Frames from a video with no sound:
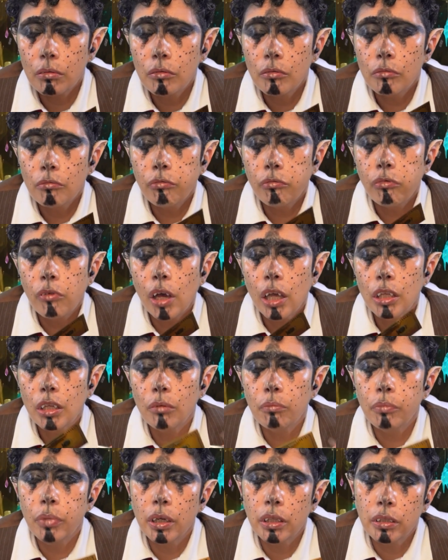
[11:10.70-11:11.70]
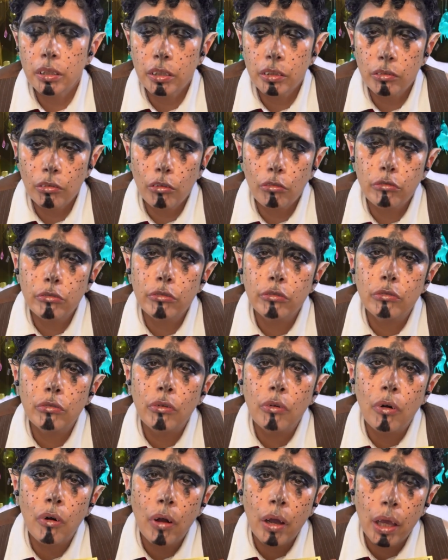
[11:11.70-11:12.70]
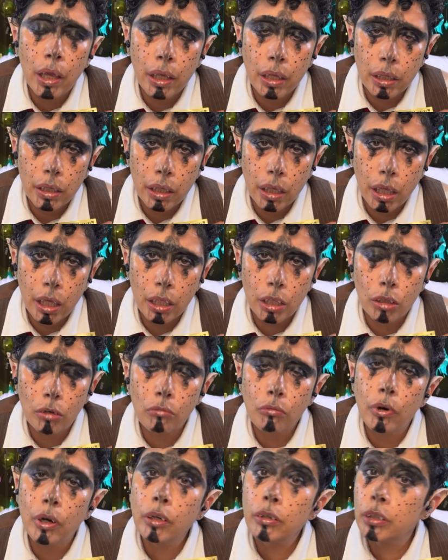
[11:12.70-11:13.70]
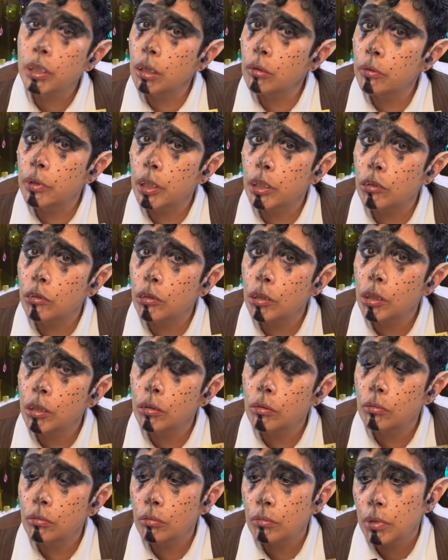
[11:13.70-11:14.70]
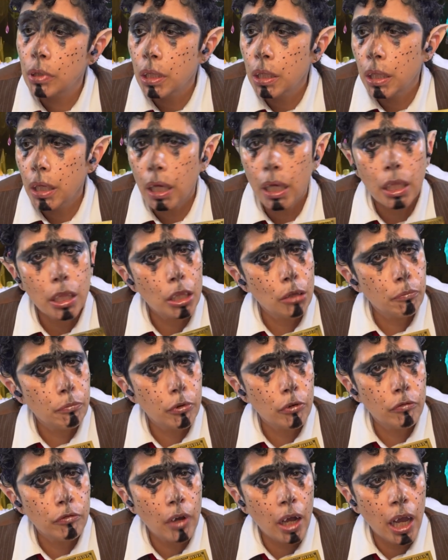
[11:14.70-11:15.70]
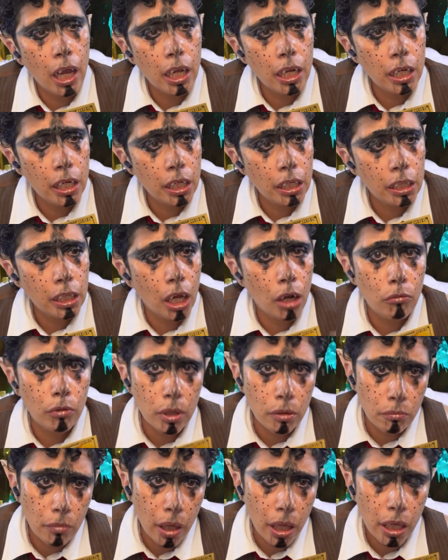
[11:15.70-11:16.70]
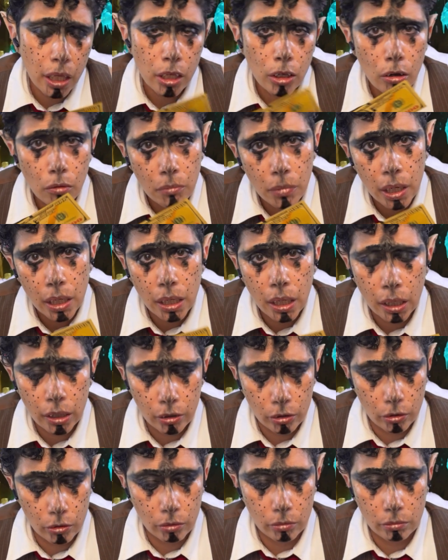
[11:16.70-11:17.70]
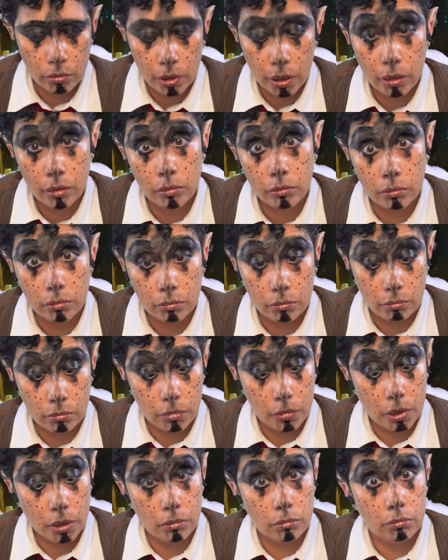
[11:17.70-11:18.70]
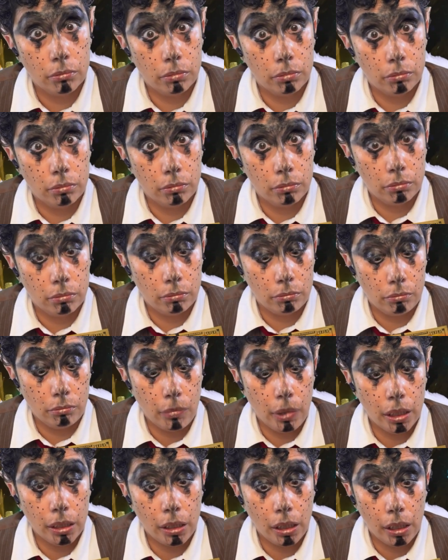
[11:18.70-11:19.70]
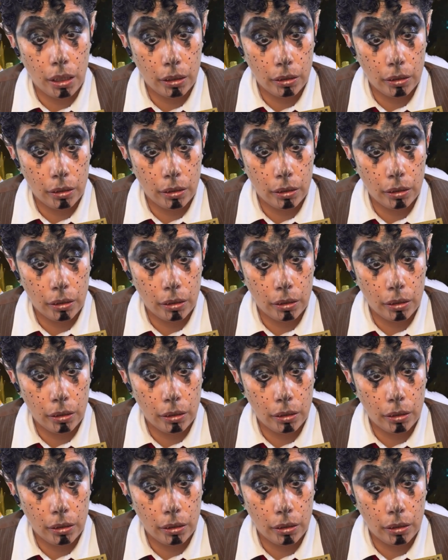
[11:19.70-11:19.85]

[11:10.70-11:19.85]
find abundance and joy in the work that we do, in the providing that we may or may not do. Now, my dad.